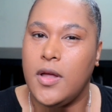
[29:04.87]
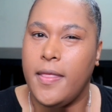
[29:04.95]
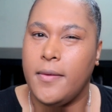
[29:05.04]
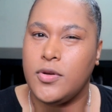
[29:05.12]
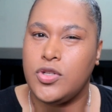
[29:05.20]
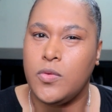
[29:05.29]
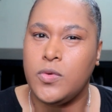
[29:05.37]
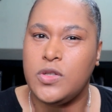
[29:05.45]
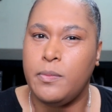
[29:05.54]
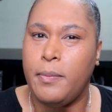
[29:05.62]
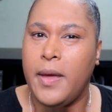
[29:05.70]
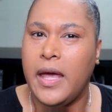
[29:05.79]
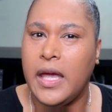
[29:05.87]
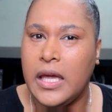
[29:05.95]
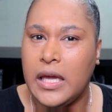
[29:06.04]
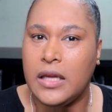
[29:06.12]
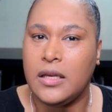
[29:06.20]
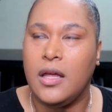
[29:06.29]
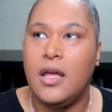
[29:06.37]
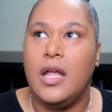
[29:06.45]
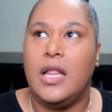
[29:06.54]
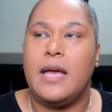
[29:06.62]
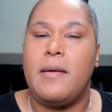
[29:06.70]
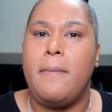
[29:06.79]
And there was so much pain.
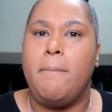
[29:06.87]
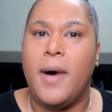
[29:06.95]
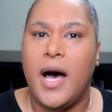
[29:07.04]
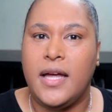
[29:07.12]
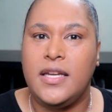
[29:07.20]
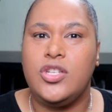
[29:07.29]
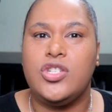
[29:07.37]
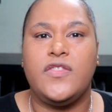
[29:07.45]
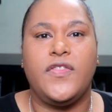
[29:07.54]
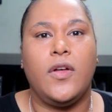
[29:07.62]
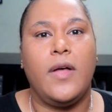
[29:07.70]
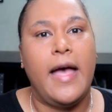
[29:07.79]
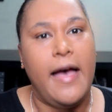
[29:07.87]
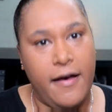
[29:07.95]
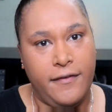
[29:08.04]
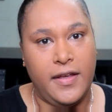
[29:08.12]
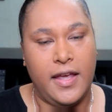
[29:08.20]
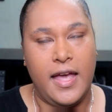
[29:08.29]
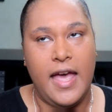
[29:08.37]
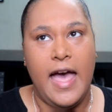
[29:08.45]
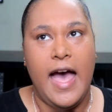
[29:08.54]
Like, my body just felt heavy.